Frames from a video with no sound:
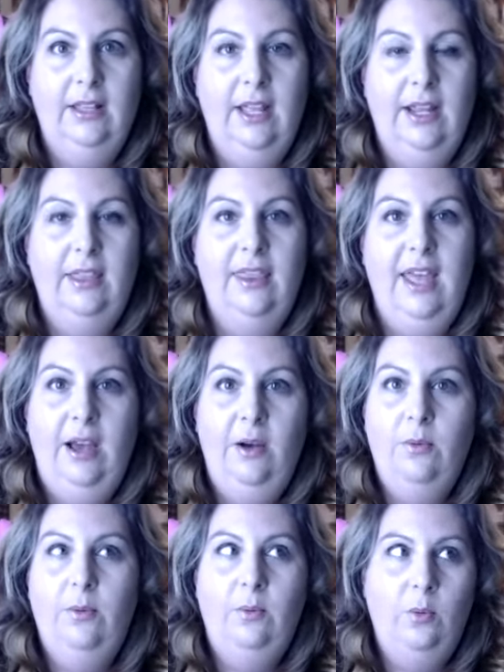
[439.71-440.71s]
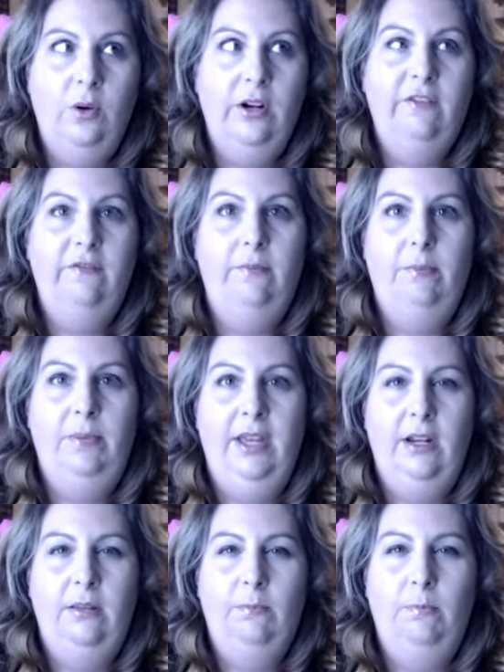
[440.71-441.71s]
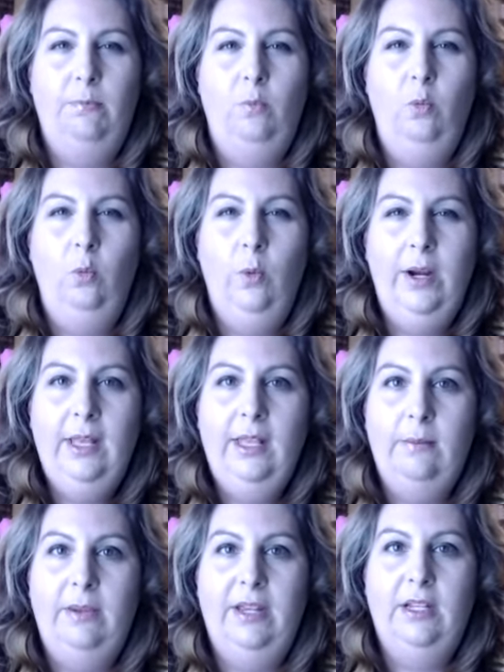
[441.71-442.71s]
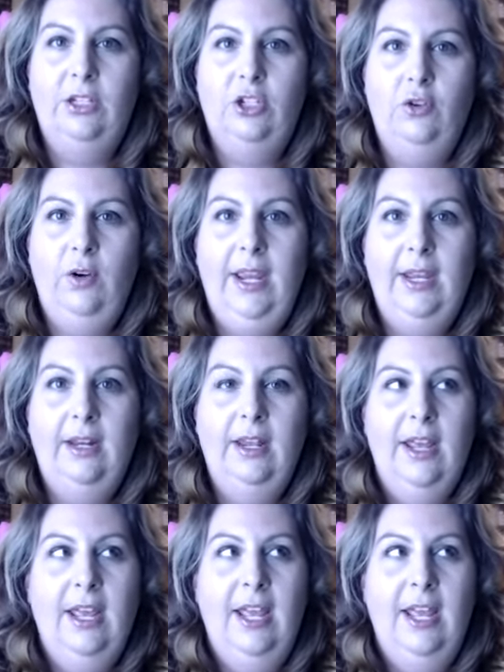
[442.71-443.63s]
Like that would have been a really big strain.